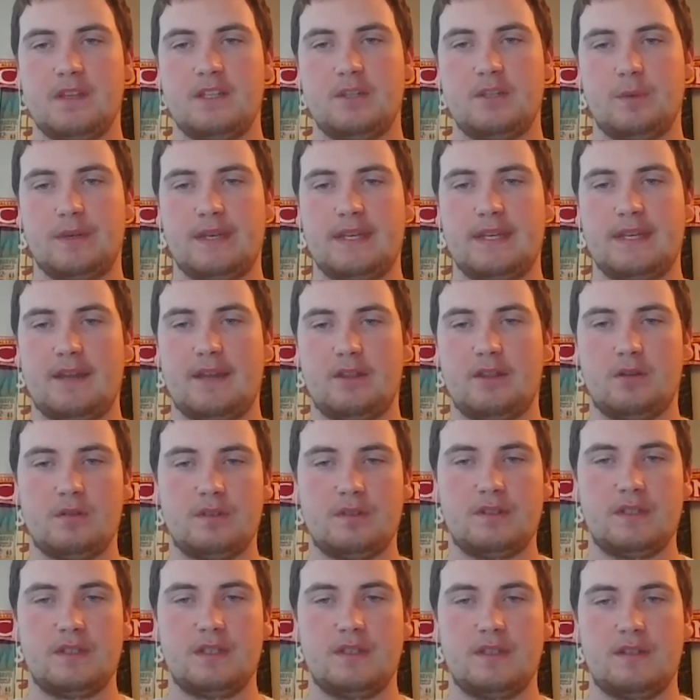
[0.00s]
so we can get
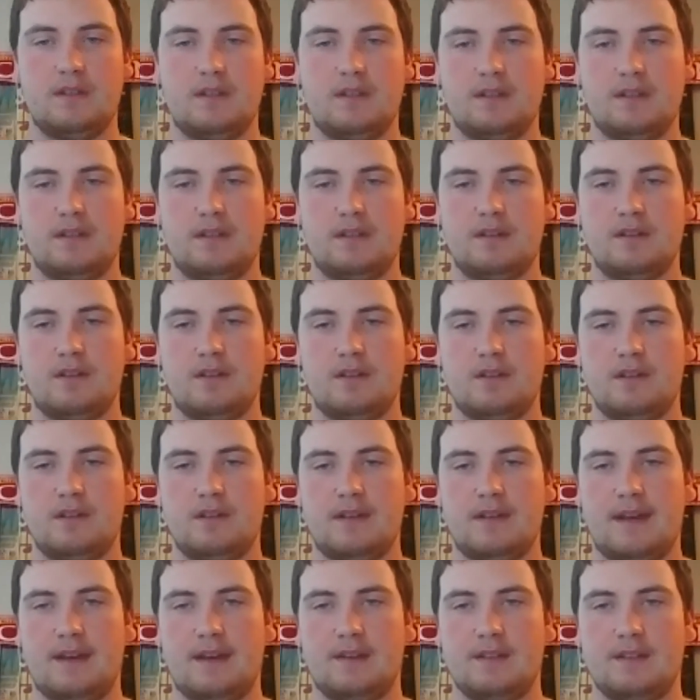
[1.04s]
those
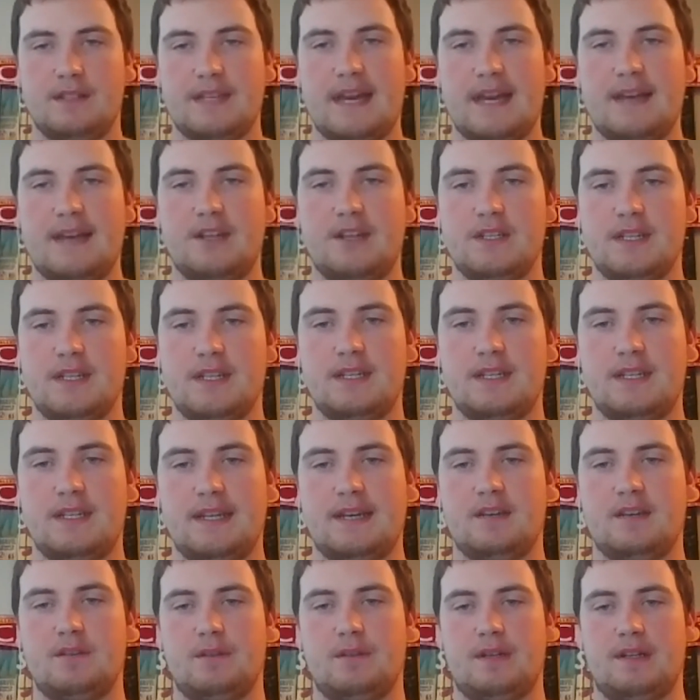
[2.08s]
sketches into
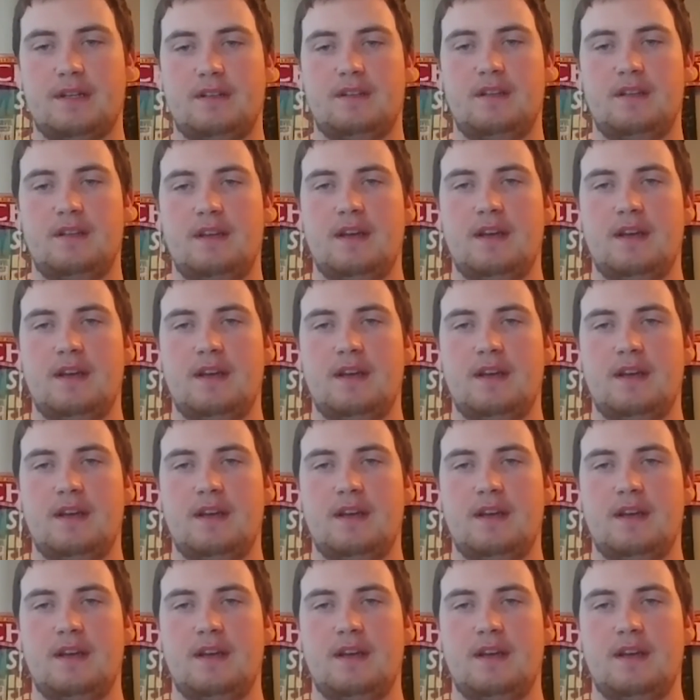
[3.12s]
that as well.